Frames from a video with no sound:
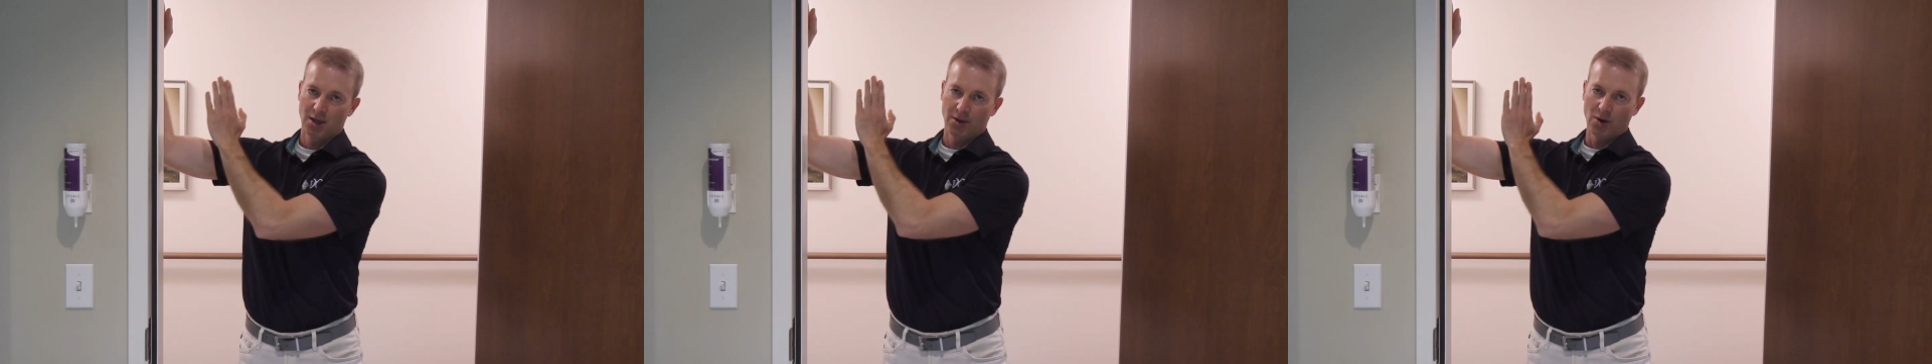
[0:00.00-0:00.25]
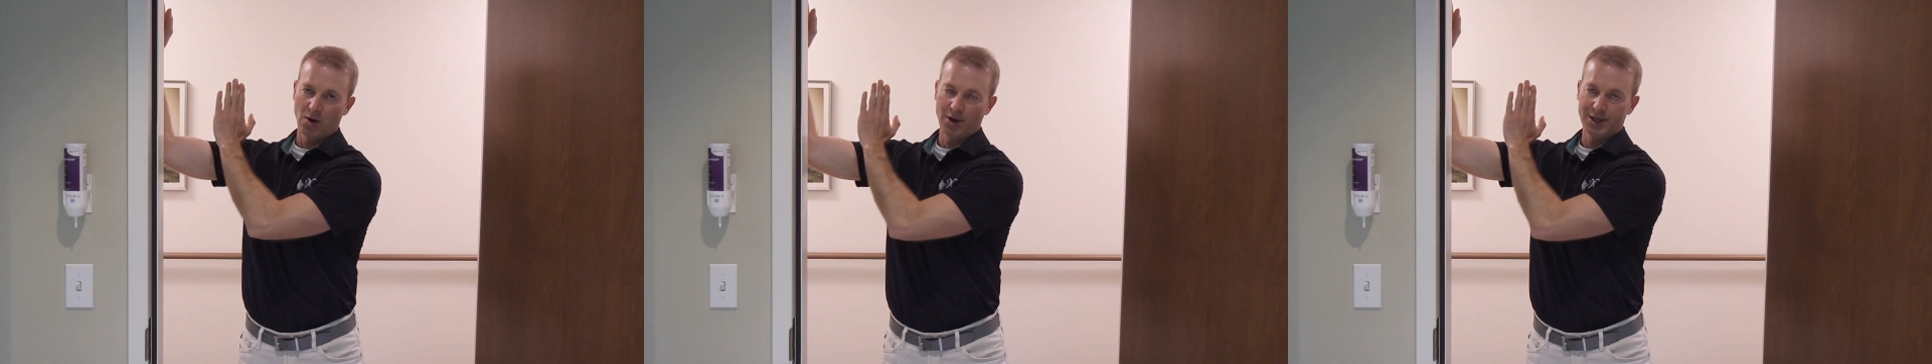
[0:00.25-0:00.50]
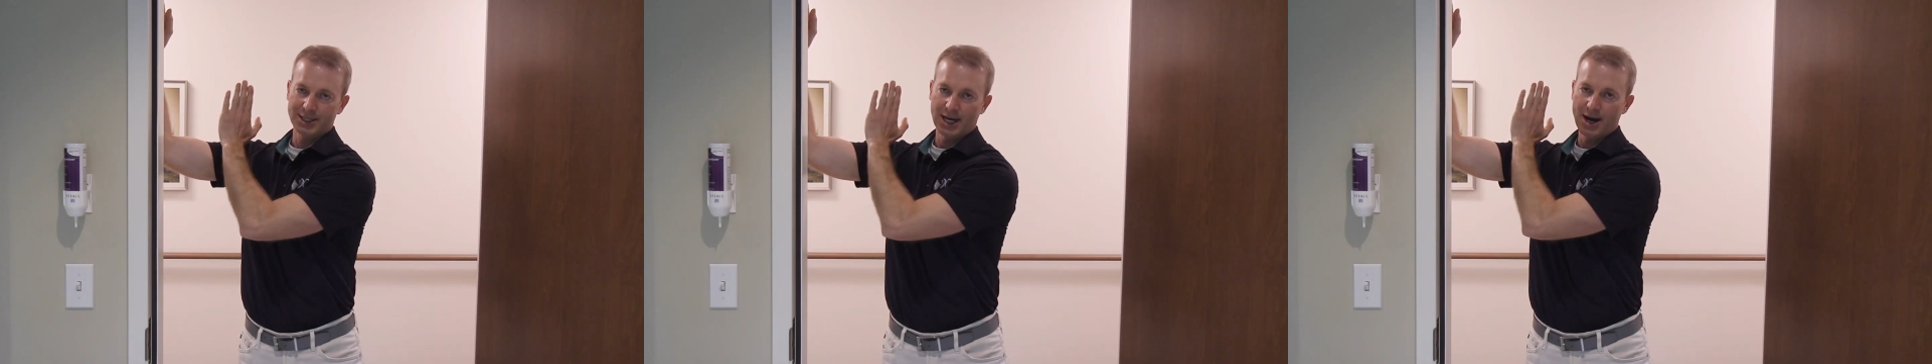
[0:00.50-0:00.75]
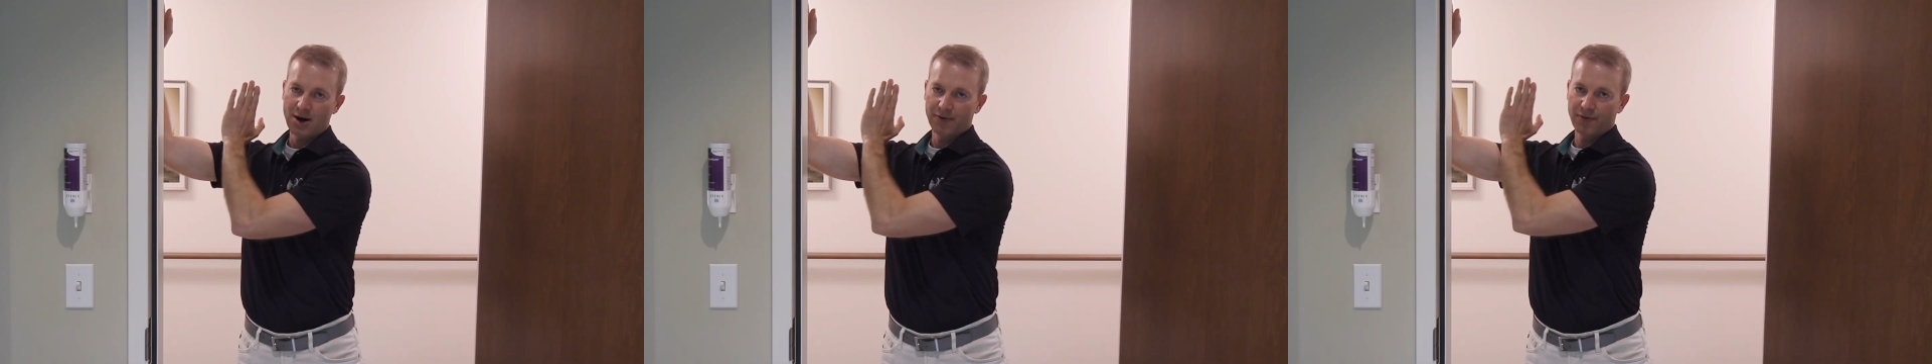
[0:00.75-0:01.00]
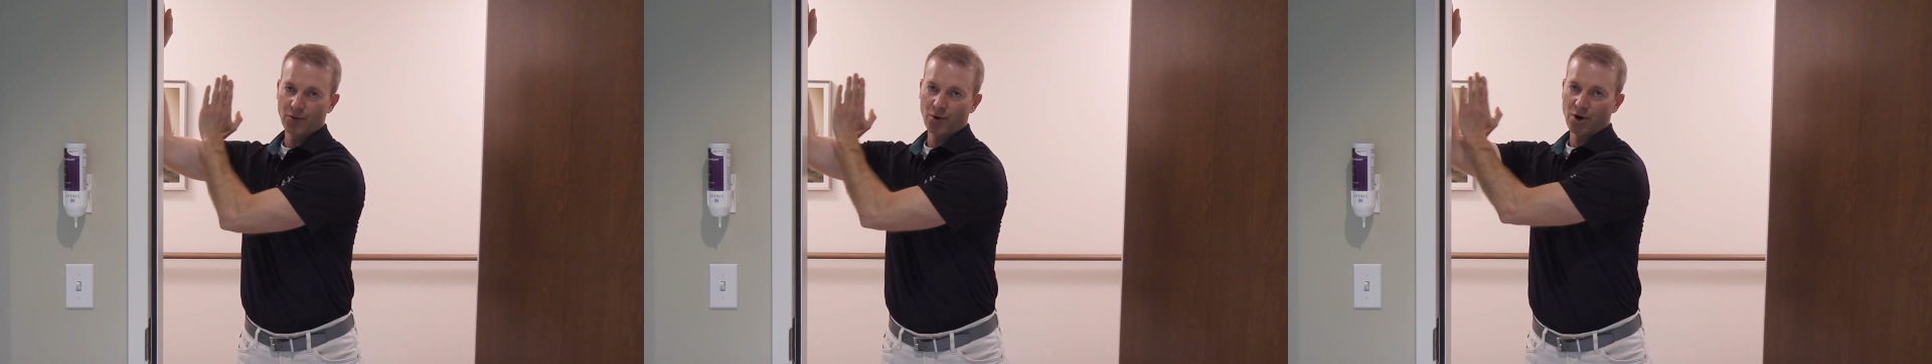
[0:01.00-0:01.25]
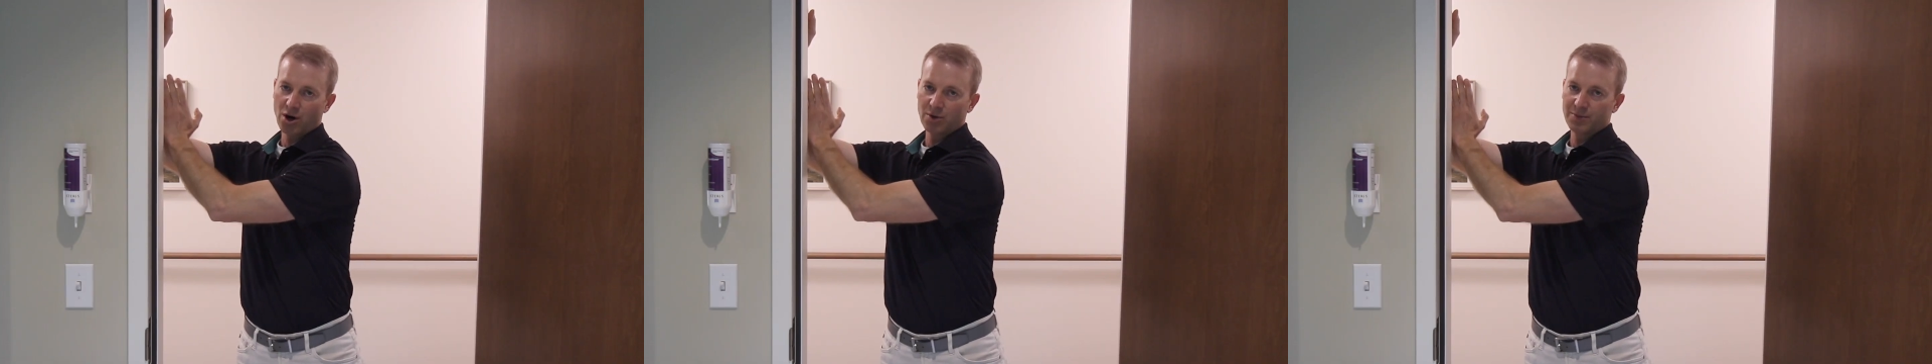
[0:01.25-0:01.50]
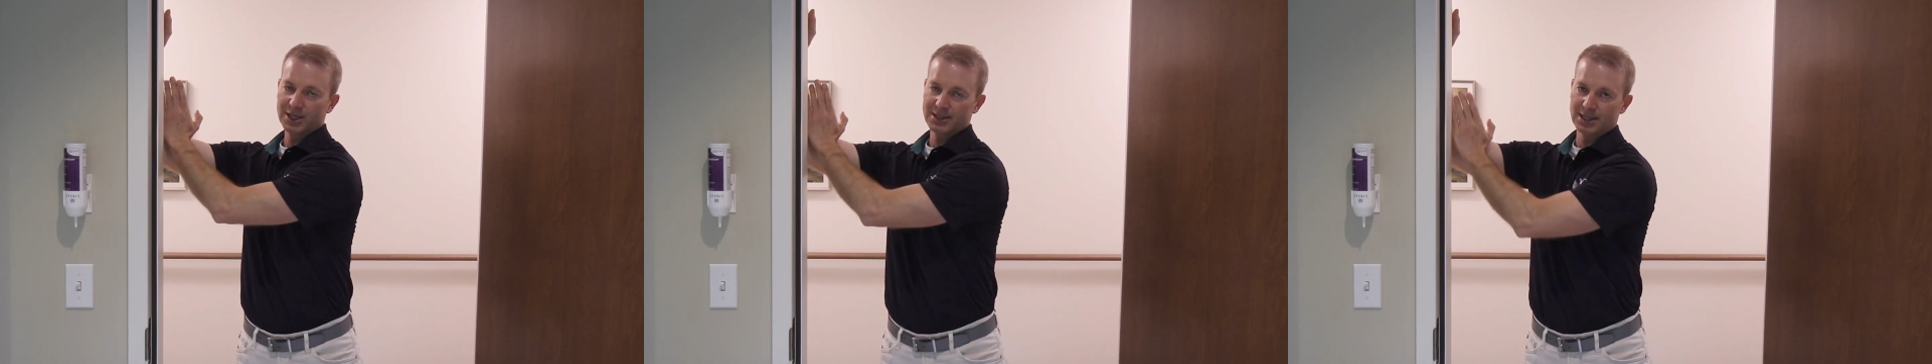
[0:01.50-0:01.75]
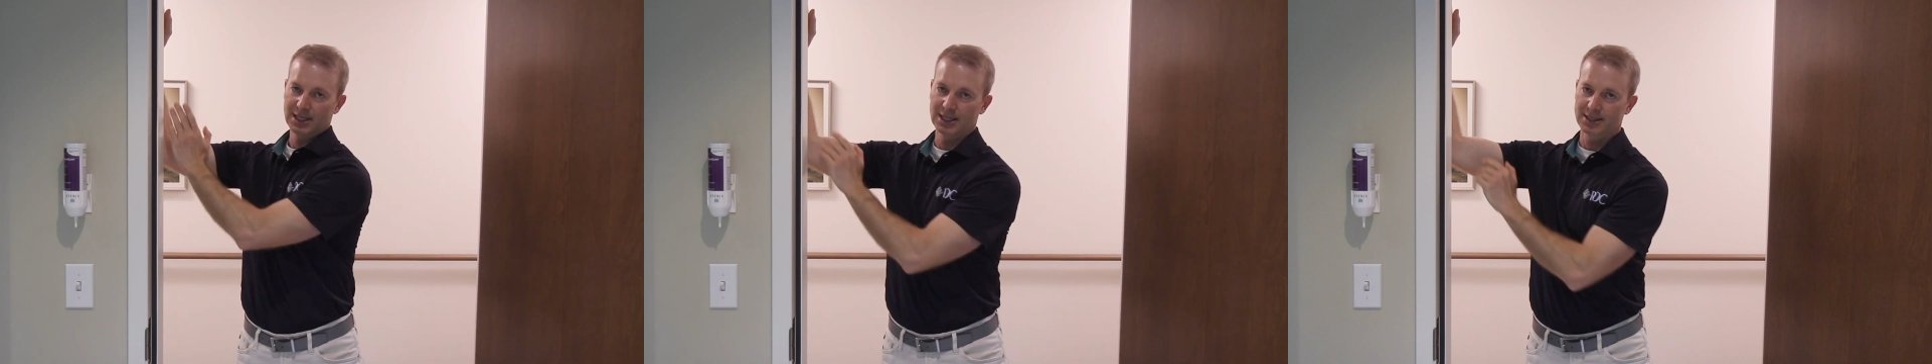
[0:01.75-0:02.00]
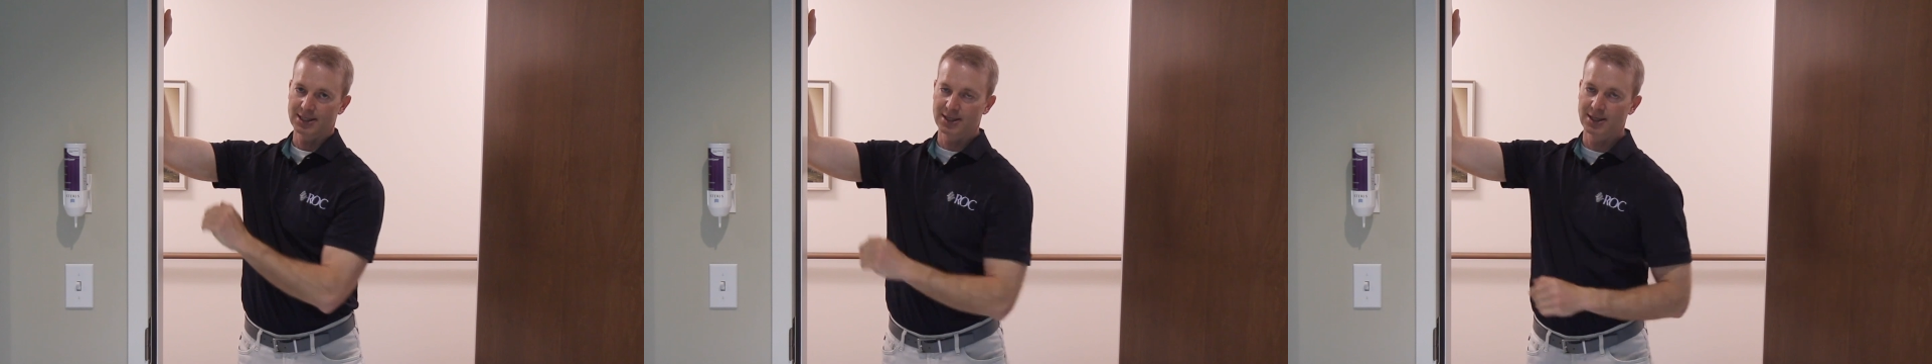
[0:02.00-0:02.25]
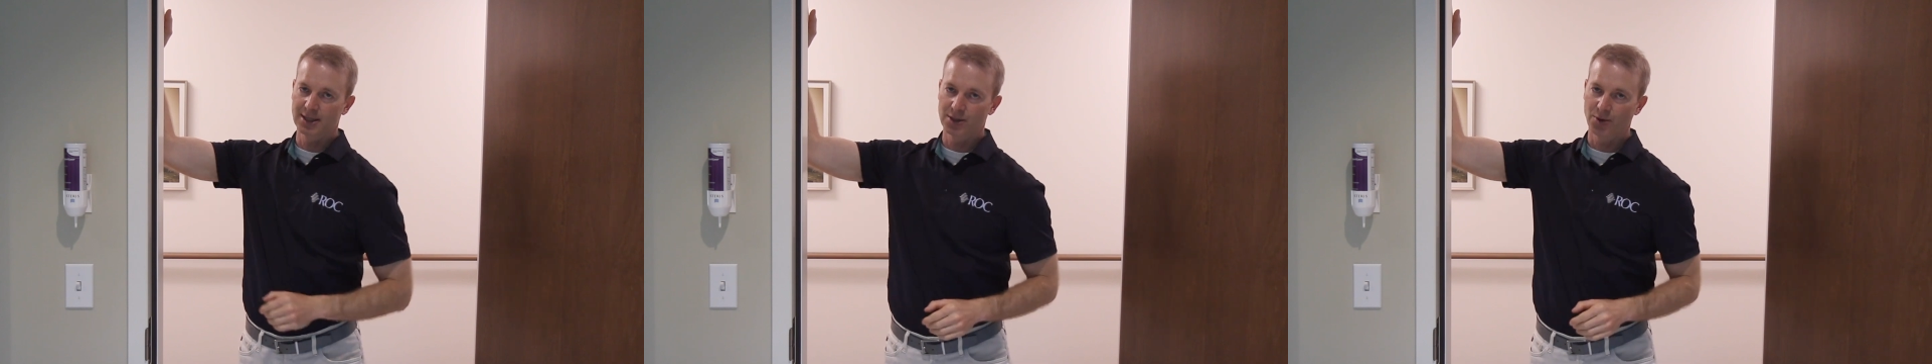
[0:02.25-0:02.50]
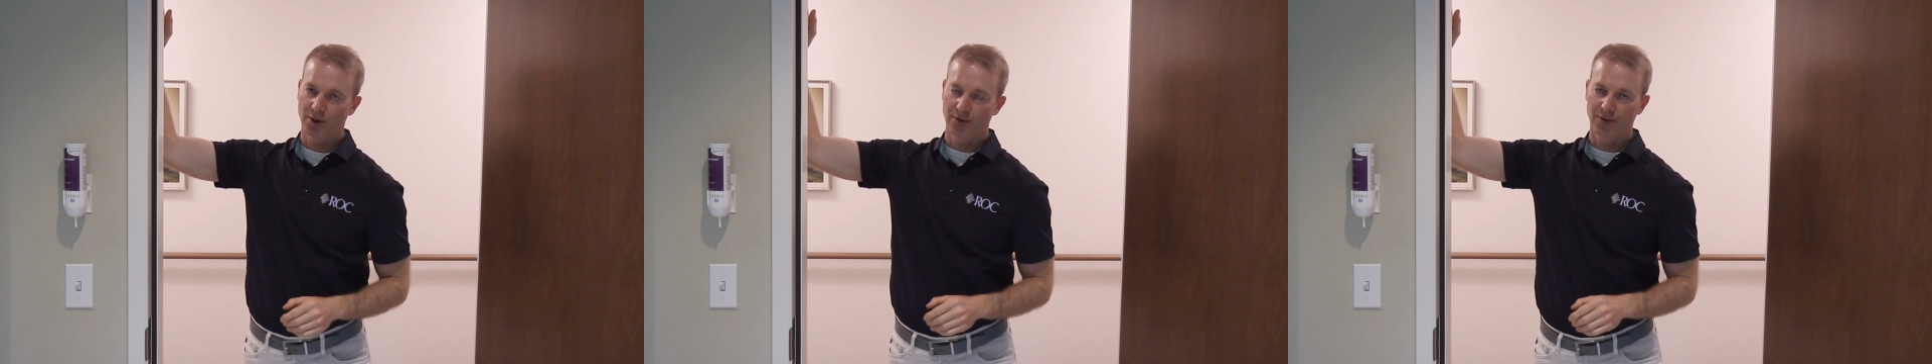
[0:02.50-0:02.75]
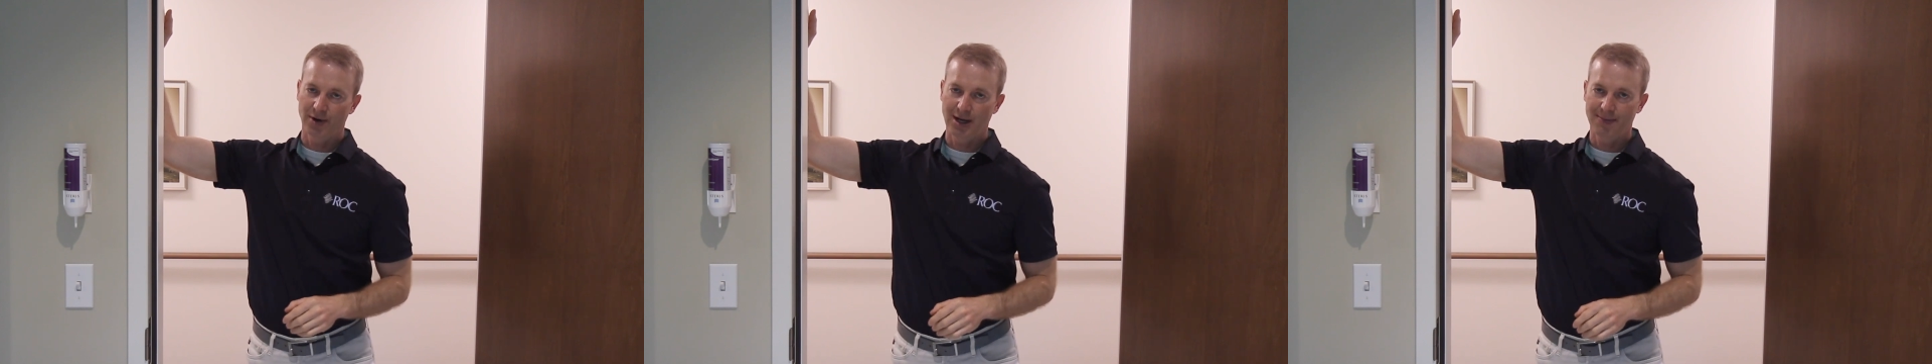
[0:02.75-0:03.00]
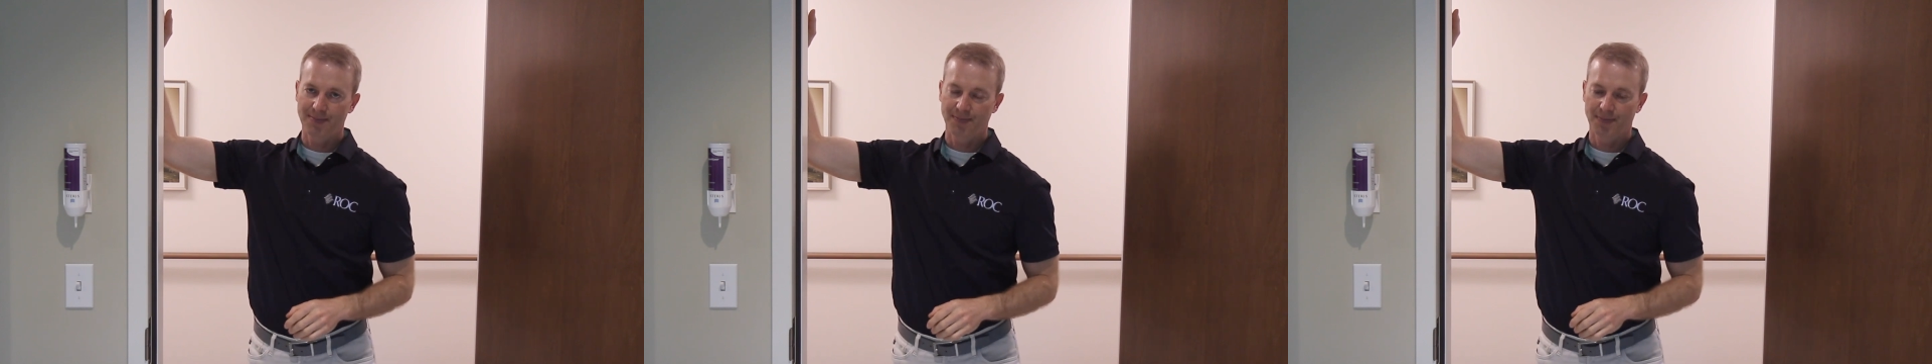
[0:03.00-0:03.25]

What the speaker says: The entire forearm is against the door frame,